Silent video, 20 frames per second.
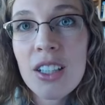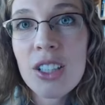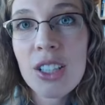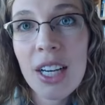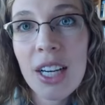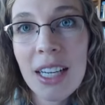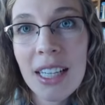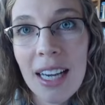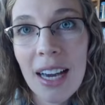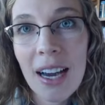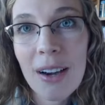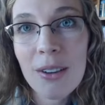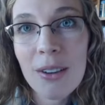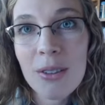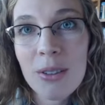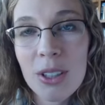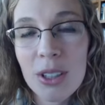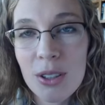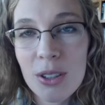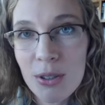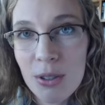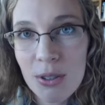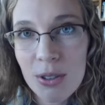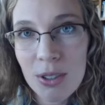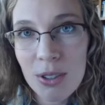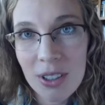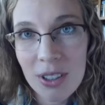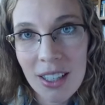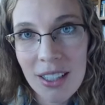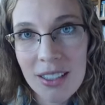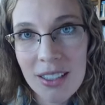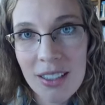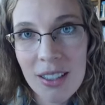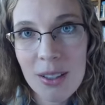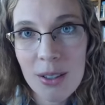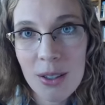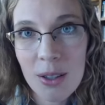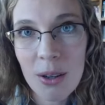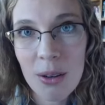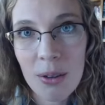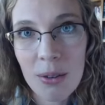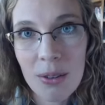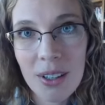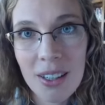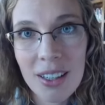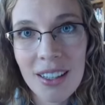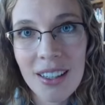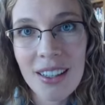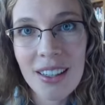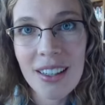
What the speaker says: check out Nutranize Zone.